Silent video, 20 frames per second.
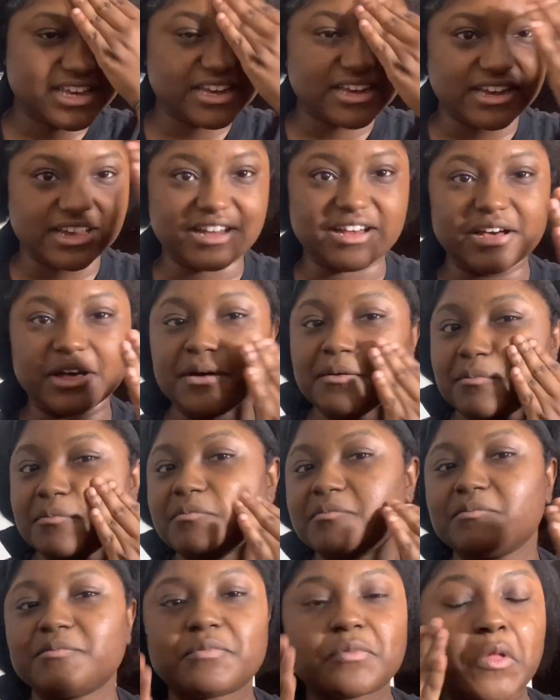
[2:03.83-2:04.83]
as
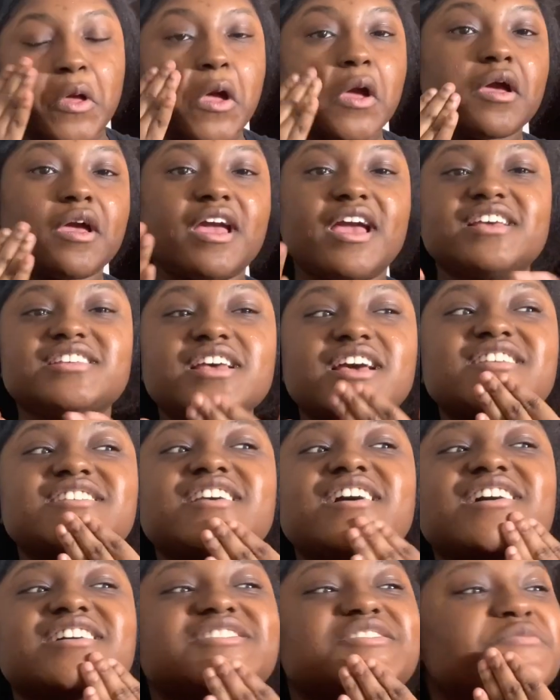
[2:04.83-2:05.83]
I
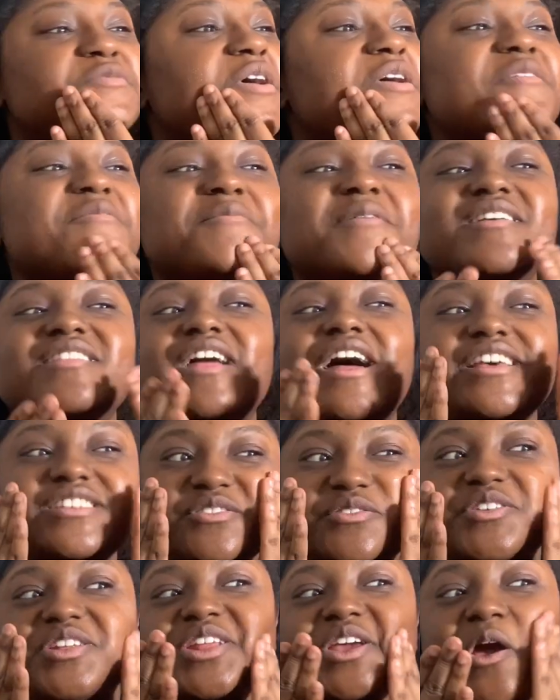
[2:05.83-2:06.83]
talked about in my last
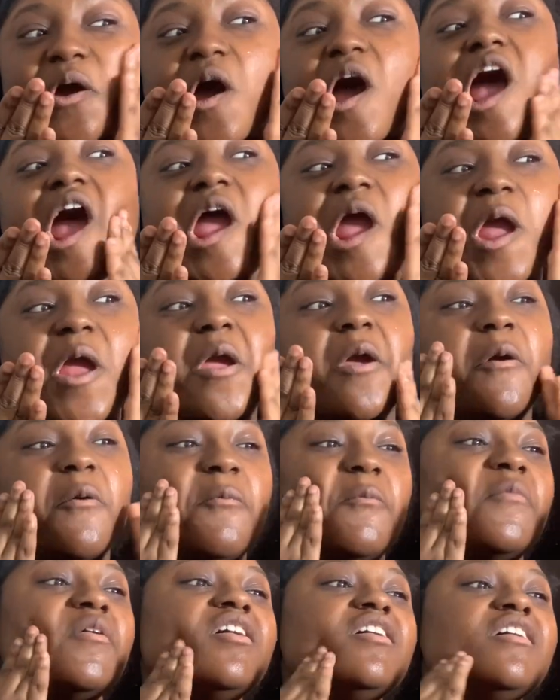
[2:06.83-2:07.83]
video, I'm